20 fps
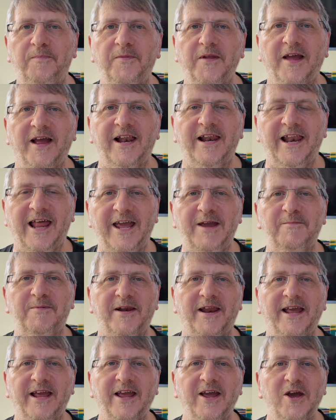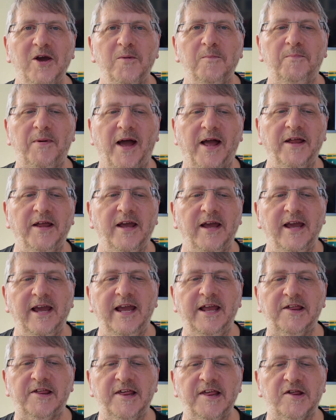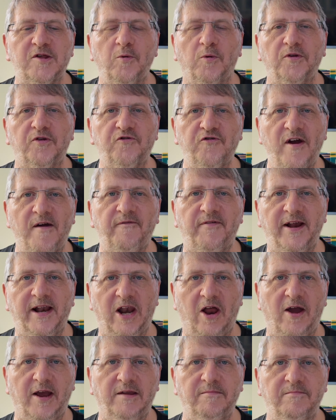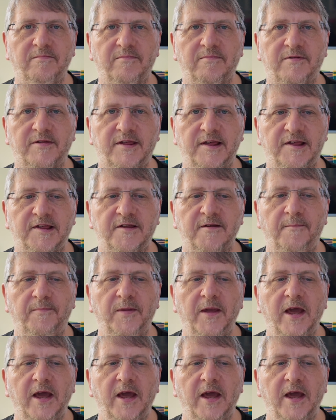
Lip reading: labelling. But it's this sort of traffic light system.